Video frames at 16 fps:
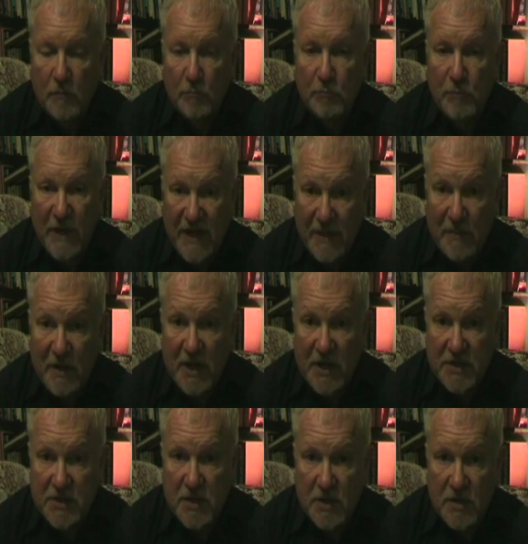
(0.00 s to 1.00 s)

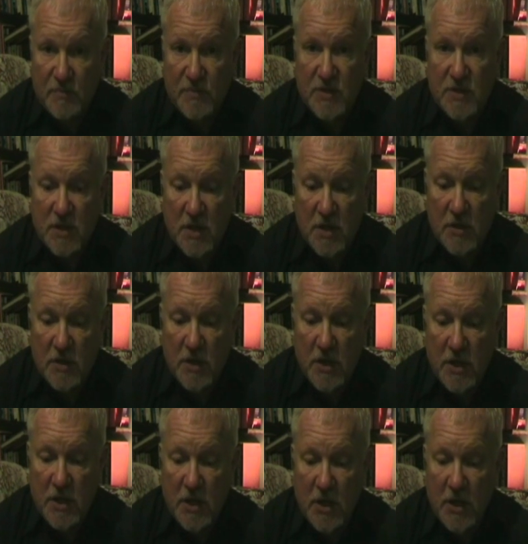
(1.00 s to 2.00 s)
many times in
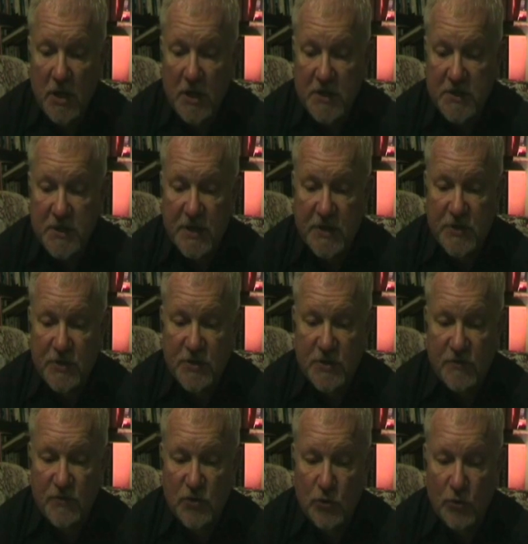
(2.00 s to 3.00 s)
the early
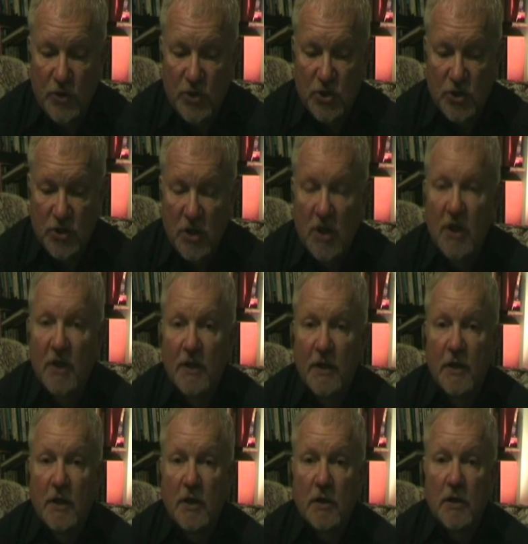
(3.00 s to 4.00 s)
stages of tuition.
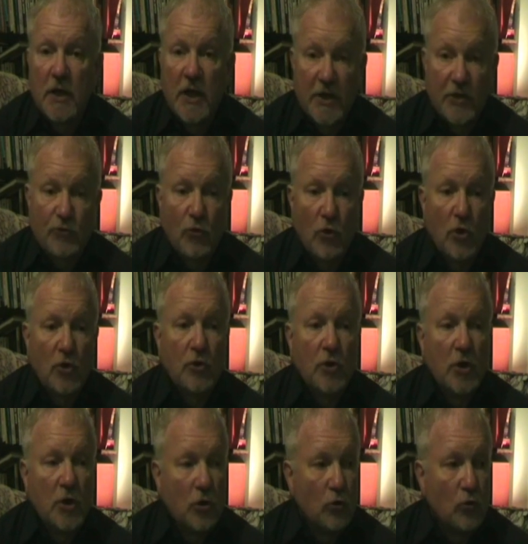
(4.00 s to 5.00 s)
Later
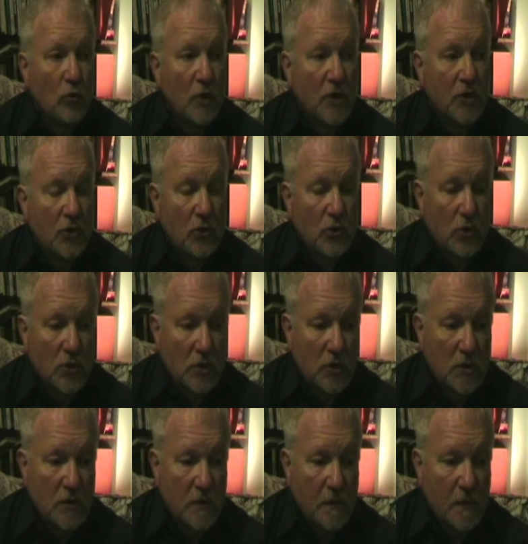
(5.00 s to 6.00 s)
on, when you're
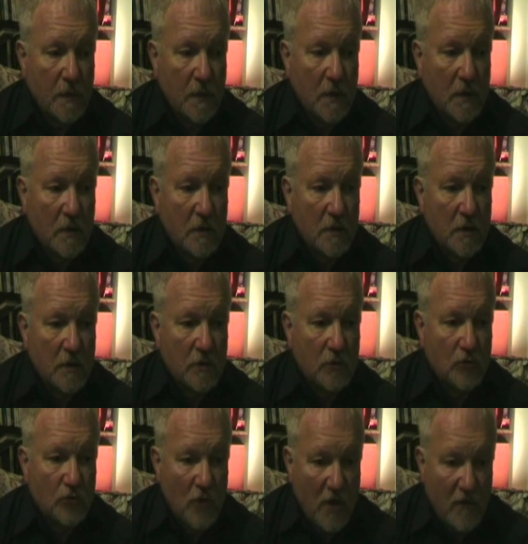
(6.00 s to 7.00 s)

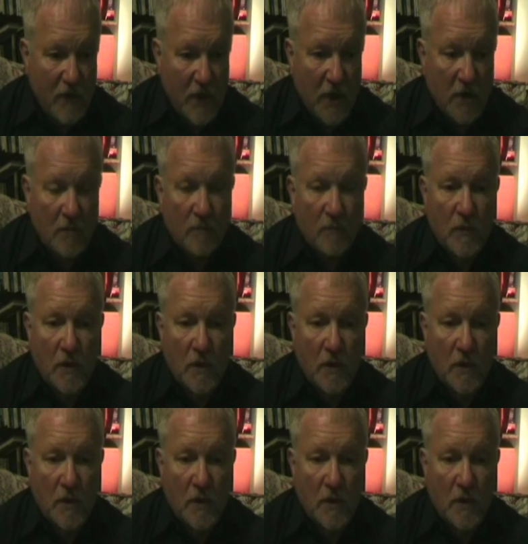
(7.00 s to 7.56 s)
driving